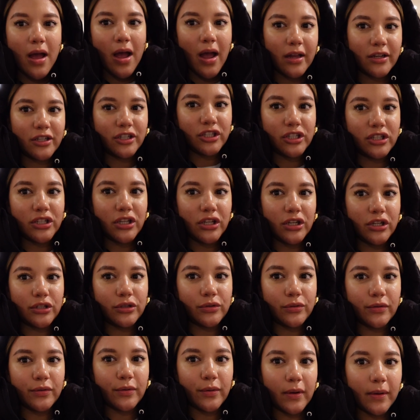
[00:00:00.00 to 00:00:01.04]
I just need to
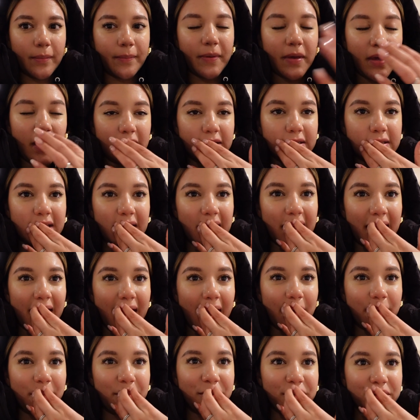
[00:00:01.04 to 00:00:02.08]
do a quick PSA.
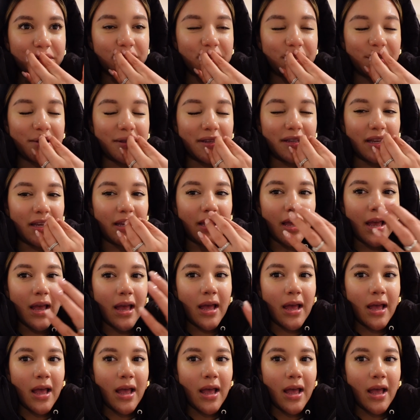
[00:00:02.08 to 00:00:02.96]
I'm usually